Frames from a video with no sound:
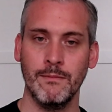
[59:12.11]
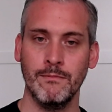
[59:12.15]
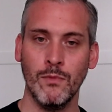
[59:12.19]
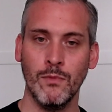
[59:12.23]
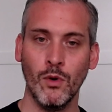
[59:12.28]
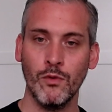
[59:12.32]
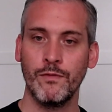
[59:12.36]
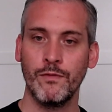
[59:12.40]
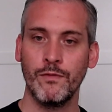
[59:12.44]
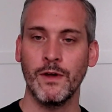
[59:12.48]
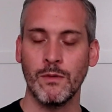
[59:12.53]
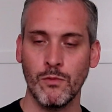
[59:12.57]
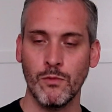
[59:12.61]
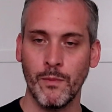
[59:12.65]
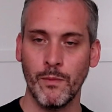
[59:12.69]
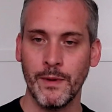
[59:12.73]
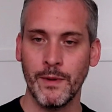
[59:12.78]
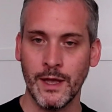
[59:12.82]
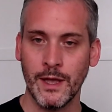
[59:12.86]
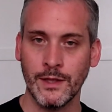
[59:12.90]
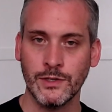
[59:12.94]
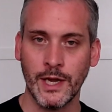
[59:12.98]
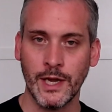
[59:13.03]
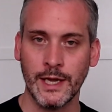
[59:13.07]
morphine will
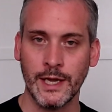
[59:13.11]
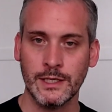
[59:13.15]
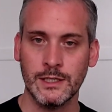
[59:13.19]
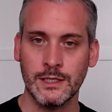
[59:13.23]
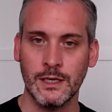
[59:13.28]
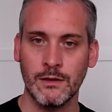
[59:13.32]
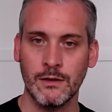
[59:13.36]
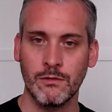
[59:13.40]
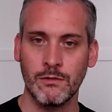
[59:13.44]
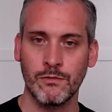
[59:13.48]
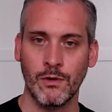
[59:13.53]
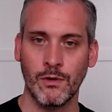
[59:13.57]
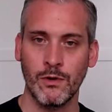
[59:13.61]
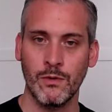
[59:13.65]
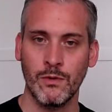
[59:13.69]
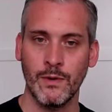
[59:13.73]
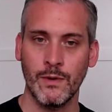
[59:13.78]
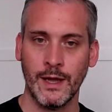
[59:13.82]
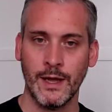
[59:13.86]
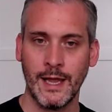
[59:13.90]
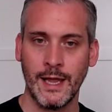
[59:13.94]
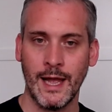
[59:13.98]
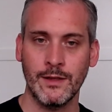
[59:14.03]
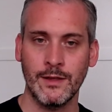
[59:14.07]
be injected through
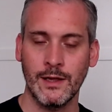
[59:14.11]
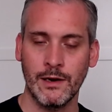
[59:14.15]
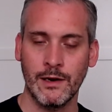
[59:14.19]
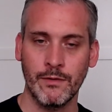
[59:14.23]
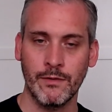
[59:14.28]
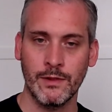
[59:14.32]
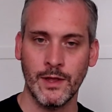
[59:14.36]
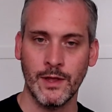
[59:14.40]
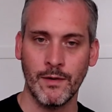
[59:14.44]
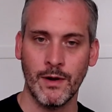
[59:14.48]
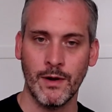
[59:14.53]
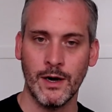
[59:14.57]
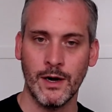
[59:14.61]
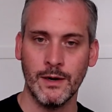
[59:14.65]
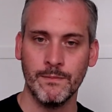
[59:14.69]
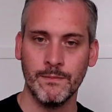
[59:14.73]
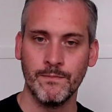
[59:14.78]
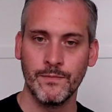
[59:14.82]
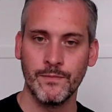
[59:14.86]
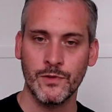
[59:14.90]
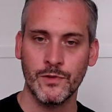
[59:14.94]
a cannula in their arm.